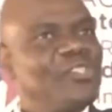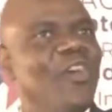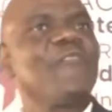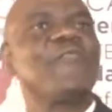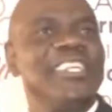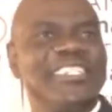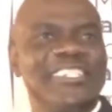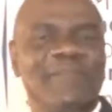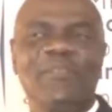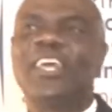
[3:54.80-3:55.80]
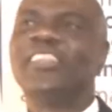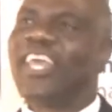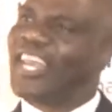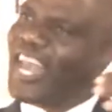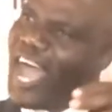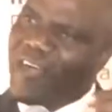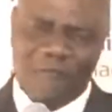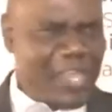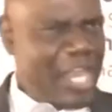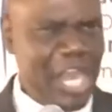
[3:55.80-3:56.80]
Sovereignty. They
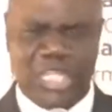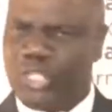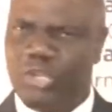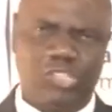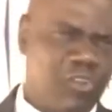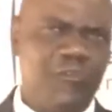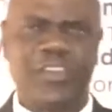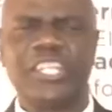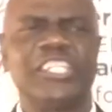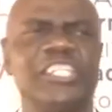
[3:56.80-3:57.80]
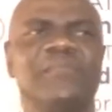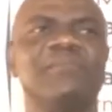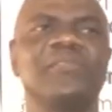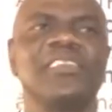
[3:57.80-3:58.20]
love their national sovereignty.